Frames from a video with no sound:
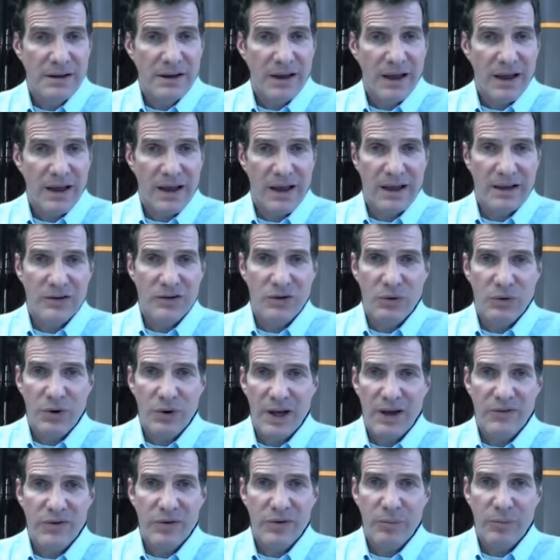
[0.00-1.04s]
and you
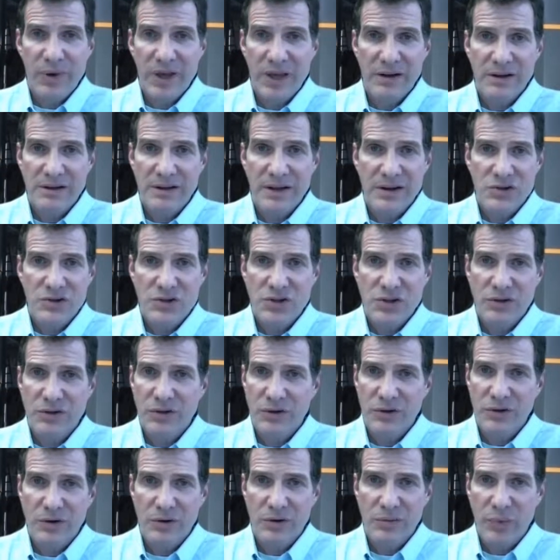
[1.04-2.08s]
haven't paid attention to
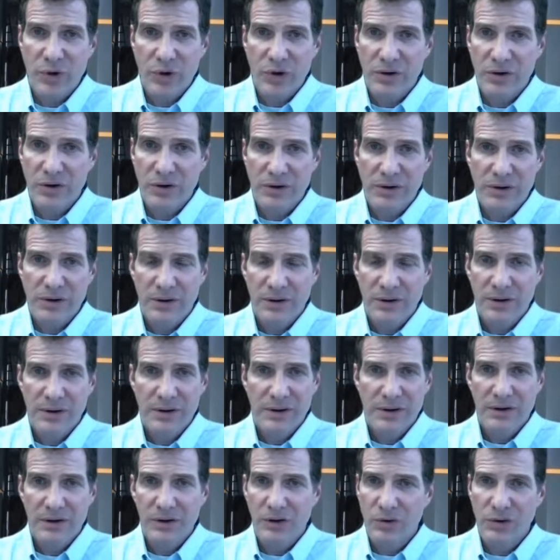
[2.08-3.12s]
your burner,
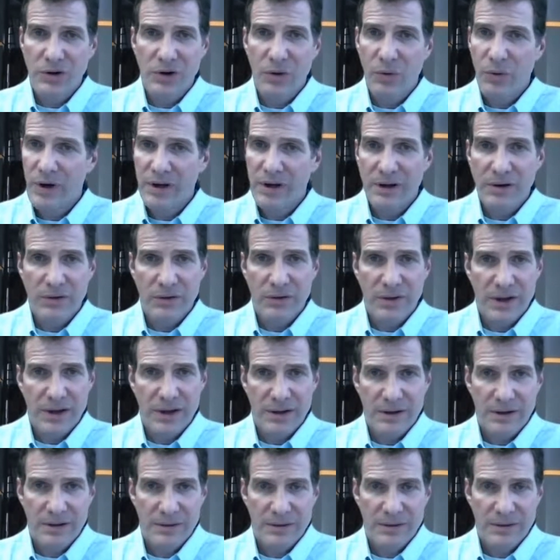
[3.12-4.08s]
you're nowhere near that.